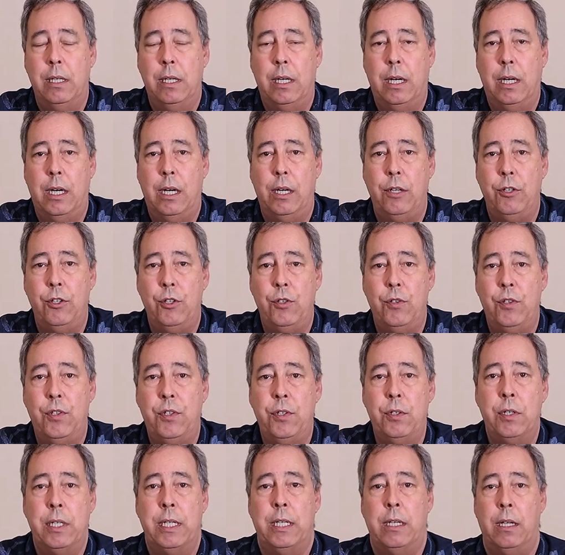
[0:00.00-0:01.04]
you
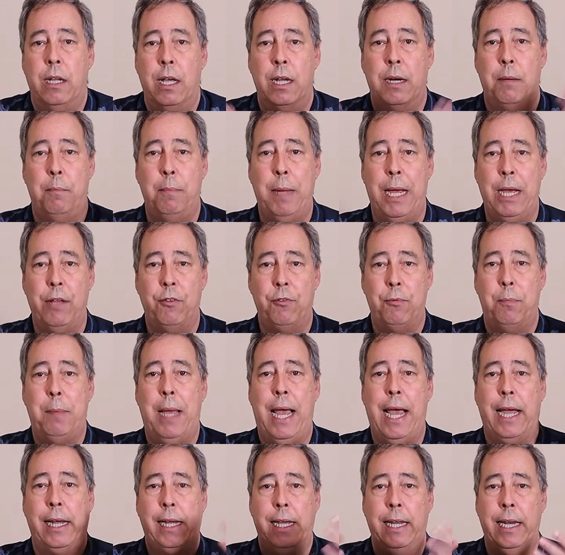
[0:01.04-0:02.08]
still get a lot of bounce
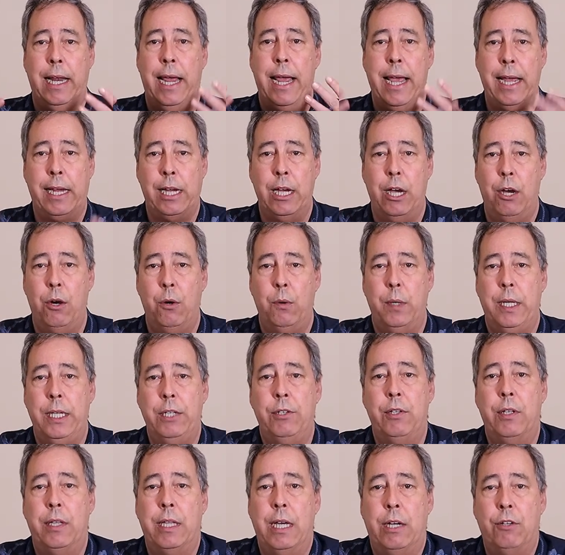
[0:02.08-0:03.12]
back and echo
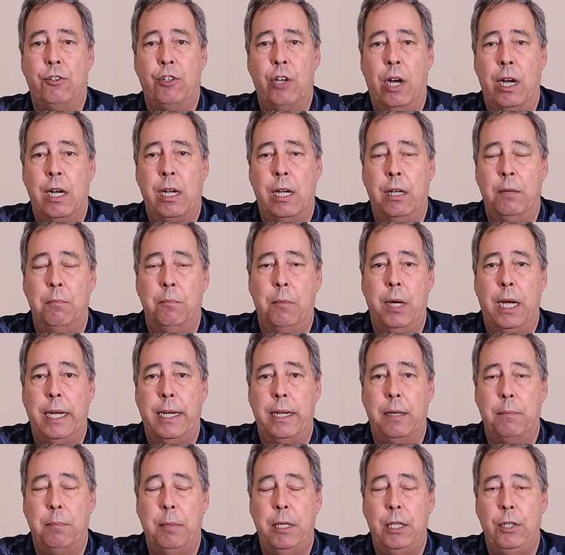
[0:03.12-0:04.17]
into that shotgun mic,
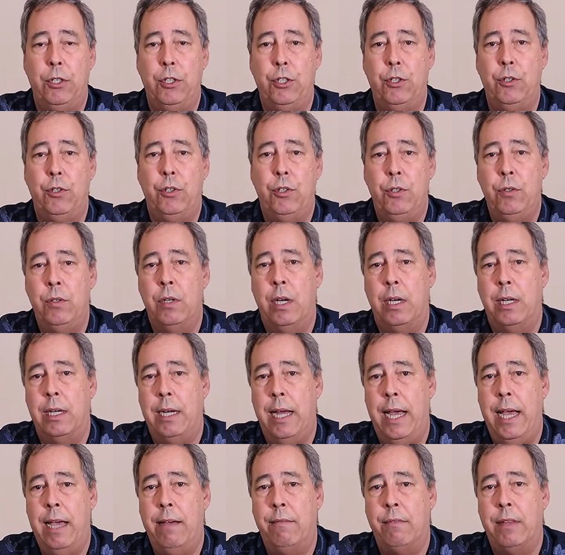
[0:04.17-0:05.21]
but you do not
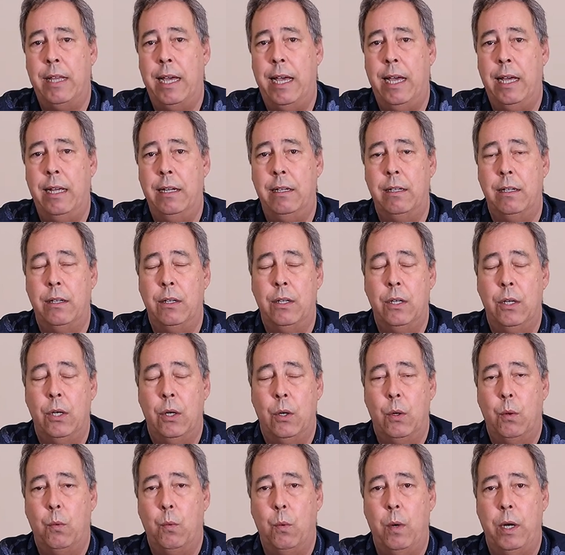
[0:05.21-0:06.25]
have that
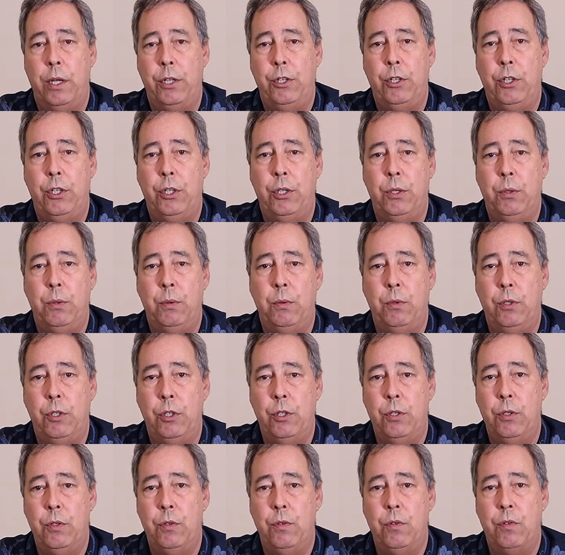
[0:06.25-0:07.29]
when you
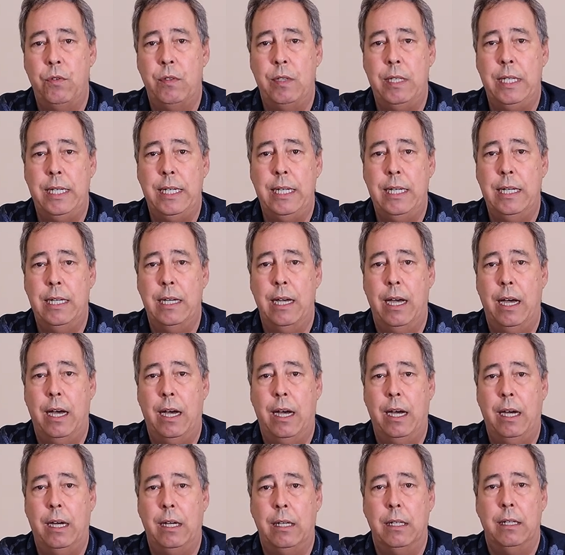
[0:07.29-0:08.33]
use the
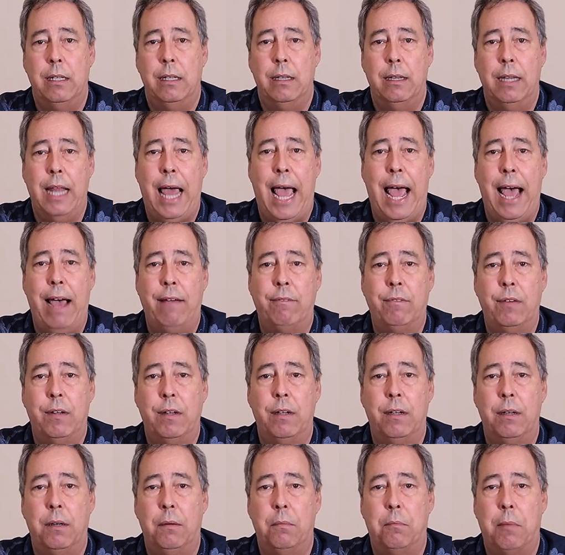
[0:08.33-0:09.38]
lav
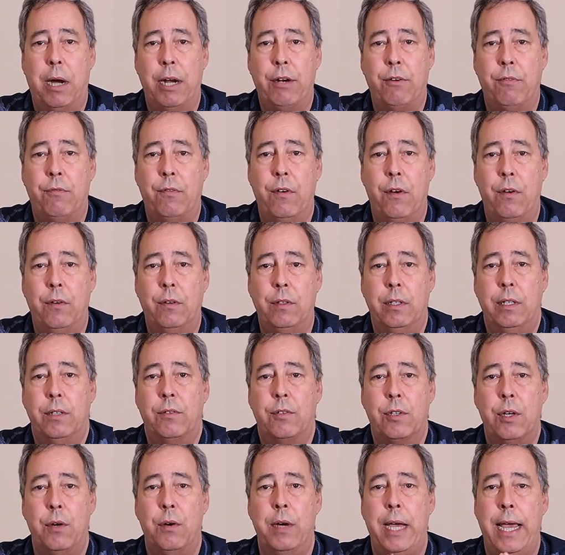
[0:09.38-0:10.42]
microphone.
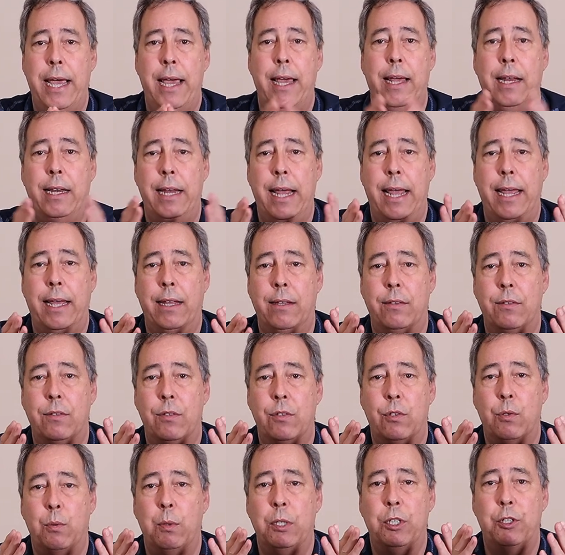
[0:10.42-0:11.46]
Let's go ahead and
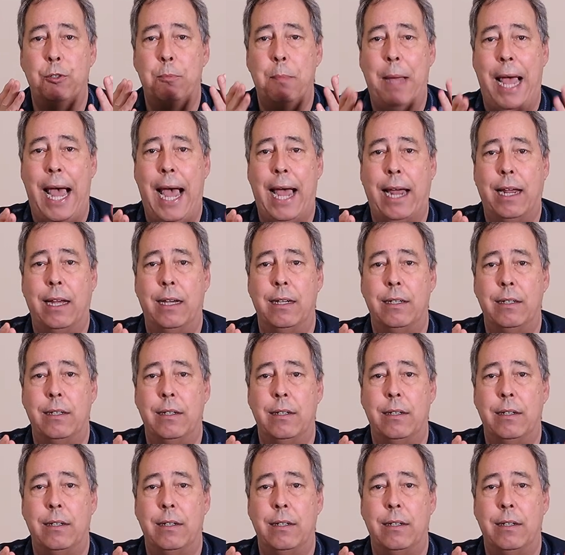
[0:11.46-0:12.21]
switch back.